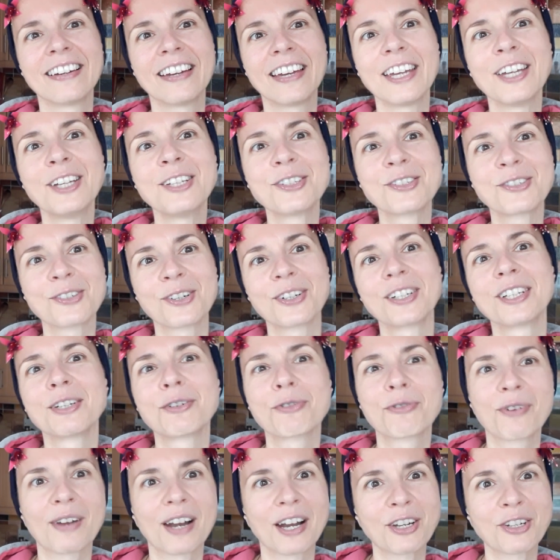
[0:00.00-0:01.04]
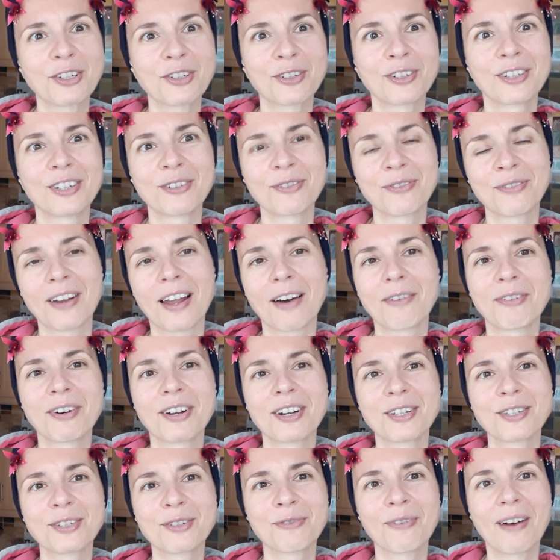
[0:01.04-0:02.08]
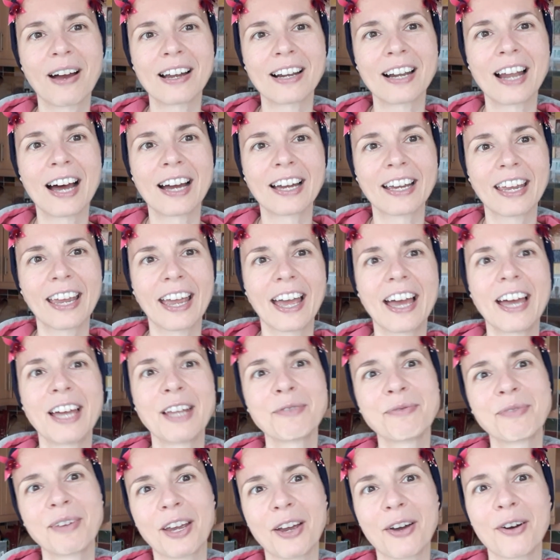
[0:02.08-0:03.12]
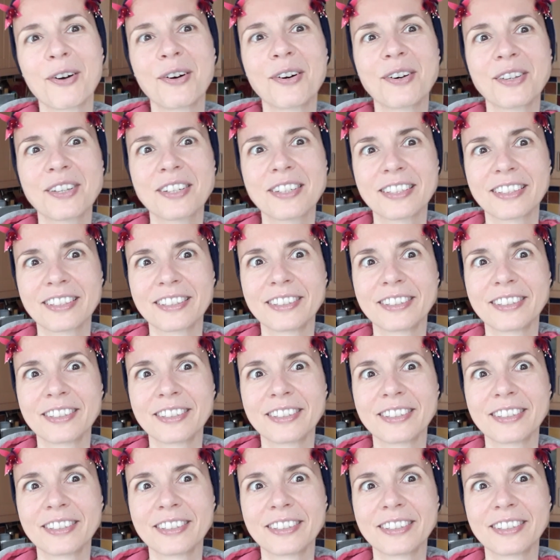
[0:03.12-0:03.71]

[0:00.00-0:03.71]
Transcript: enjoy the fresh flowers while I can, because